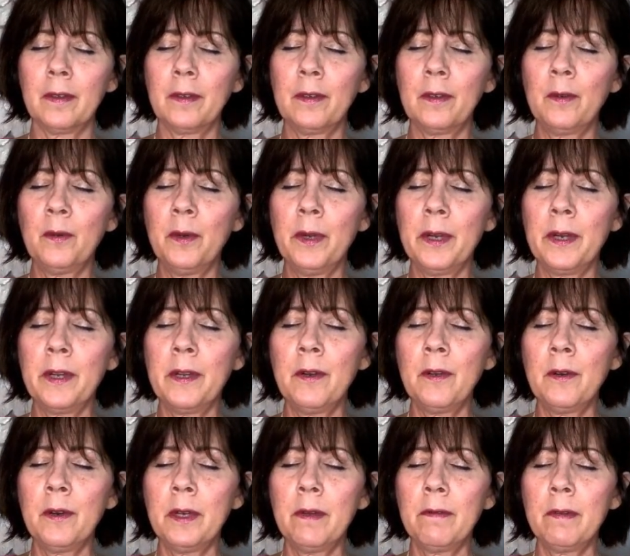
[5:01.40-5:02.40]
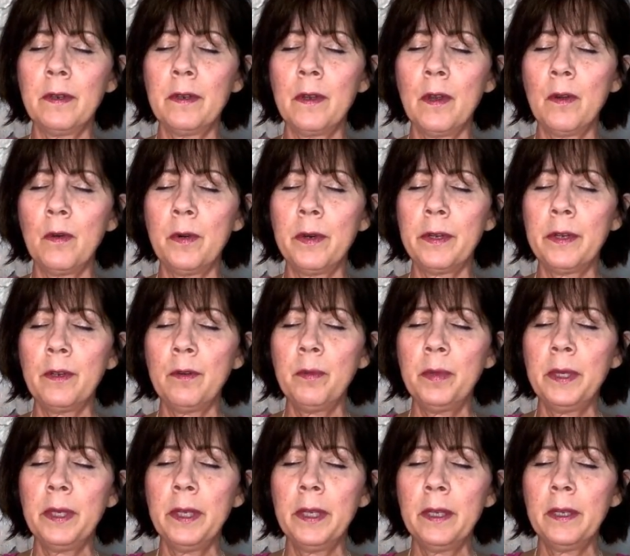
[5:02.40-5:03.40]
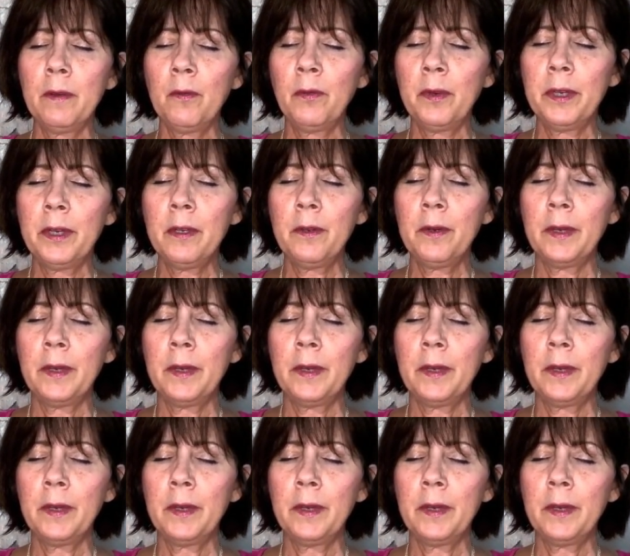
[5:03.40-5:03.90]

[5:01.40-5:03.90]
to where you don't even know where you begin and where you